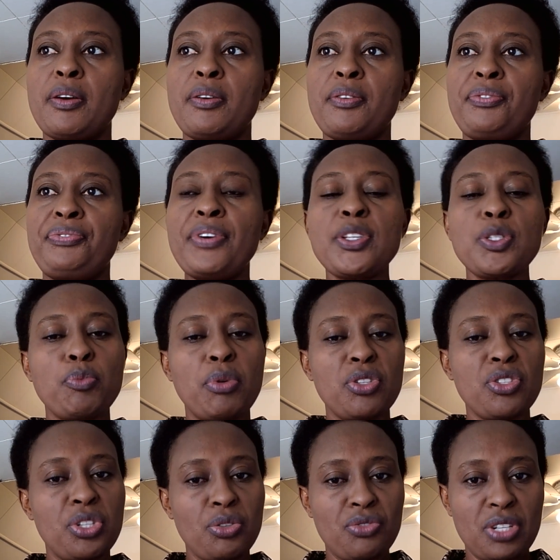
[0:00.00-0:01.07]
firstborn
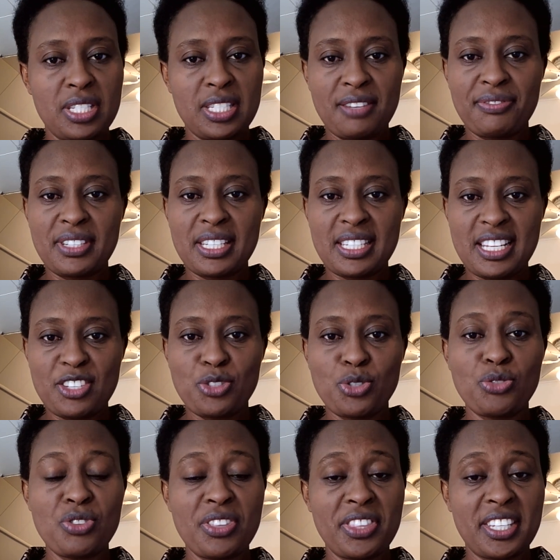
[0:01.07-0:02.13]
children definitely are
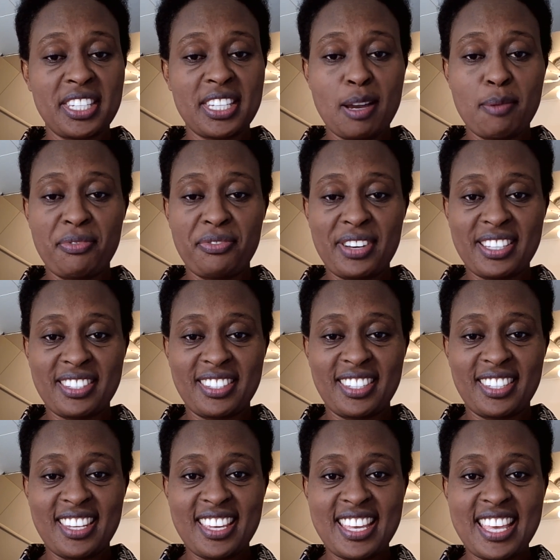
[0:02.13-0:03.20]
children that come first.
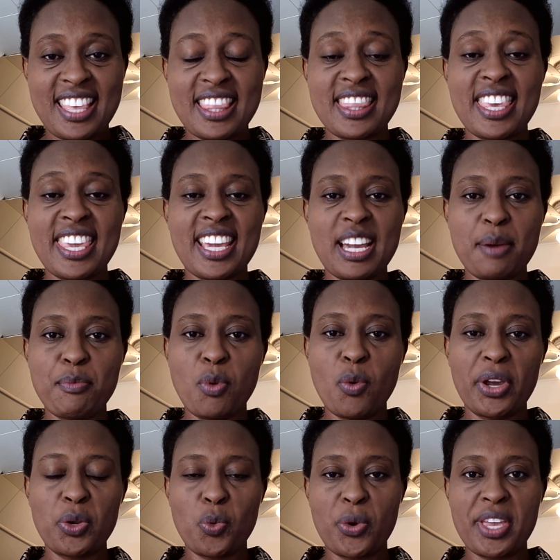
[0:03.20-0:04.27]
They come
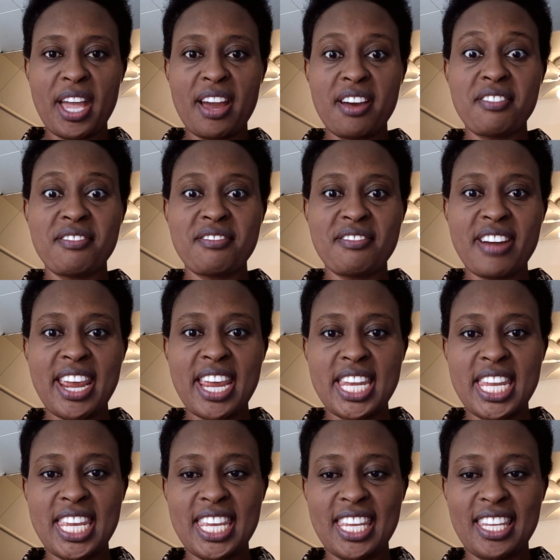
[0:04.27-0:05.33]
when we are
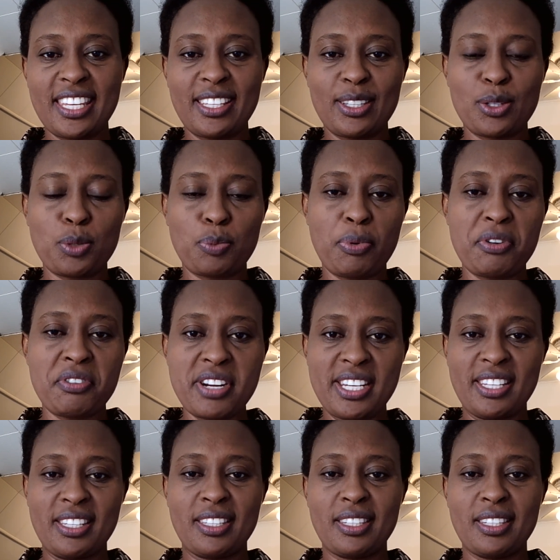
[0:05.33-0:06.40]
ready to
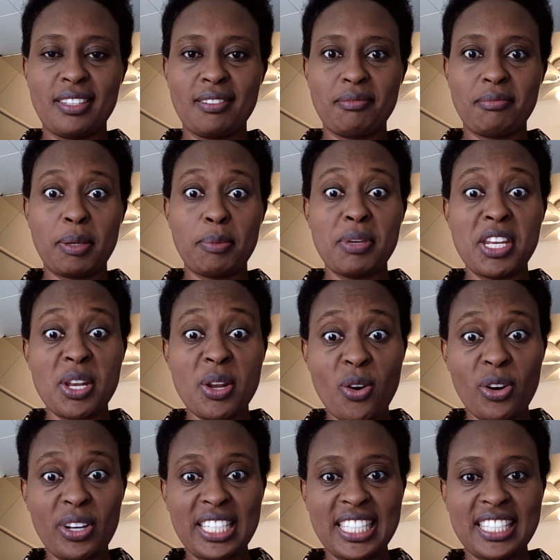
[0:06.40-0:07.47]
parent, maybe
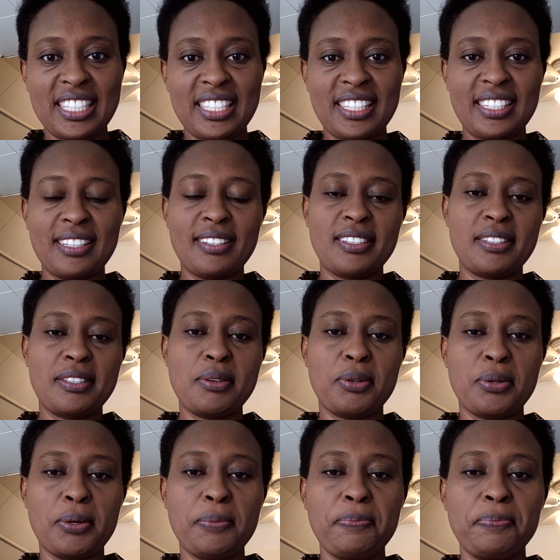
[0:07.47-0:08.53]
not, you know.